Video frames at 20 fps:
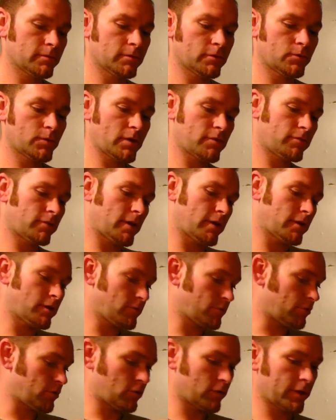your rainfly
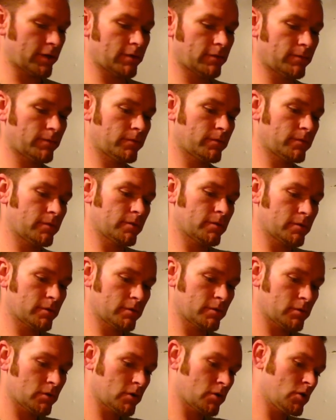doesn't fall down.
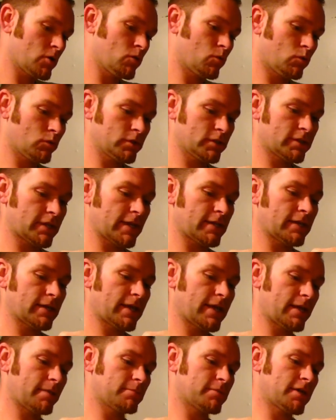We'll just take the
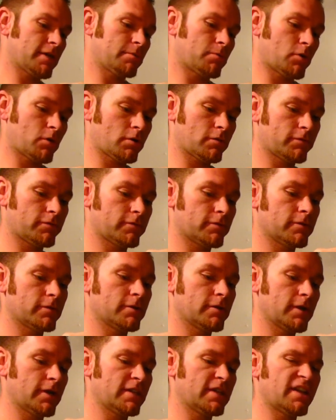cam jam off.
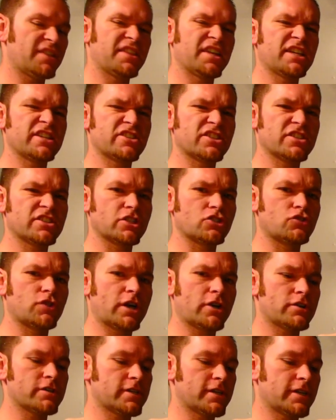And then I think it's just a
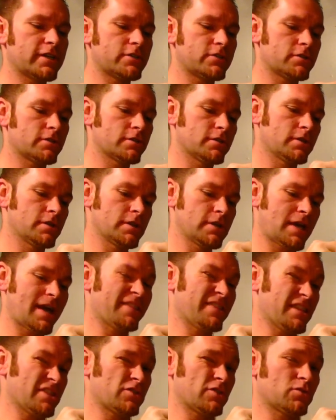trucker's hitch. I
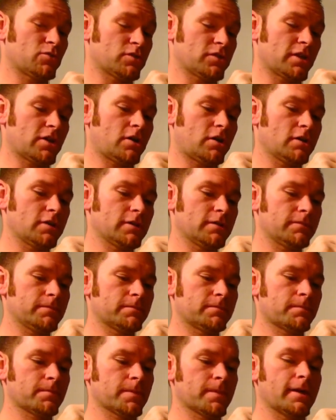think that's what they call it.
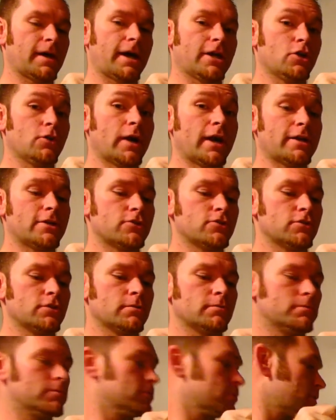I know how to do
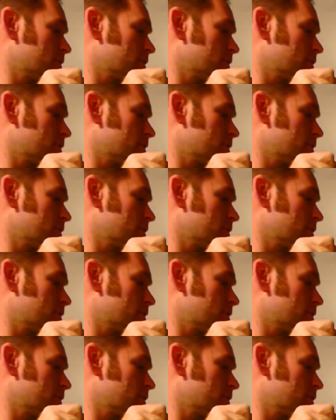them,